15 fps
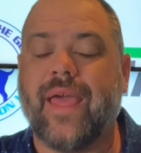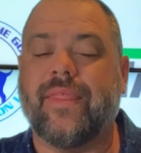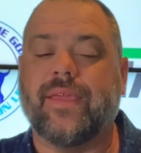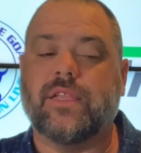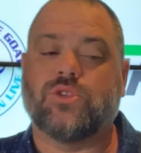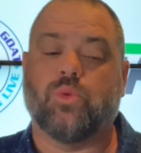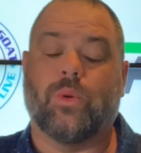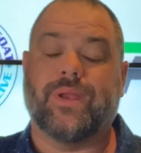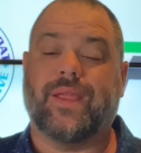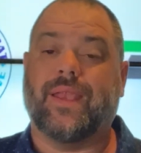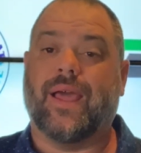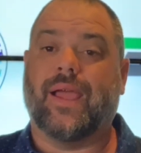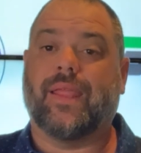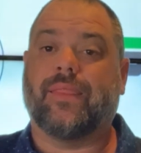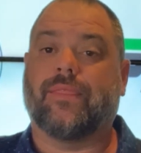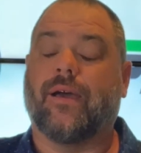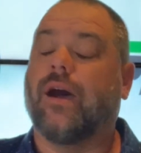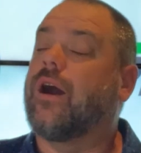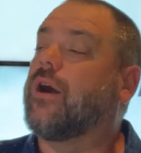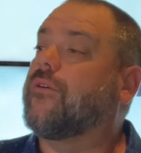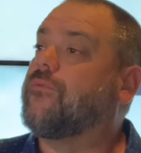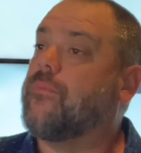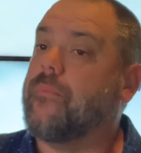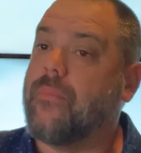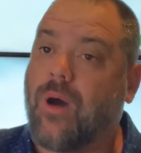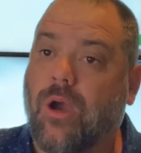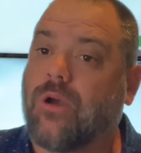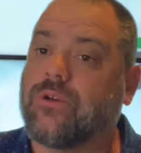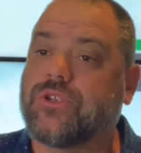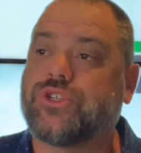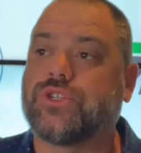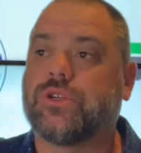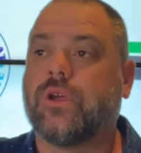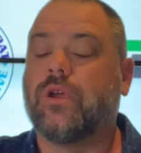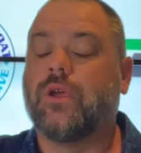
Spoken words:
the 29th of March.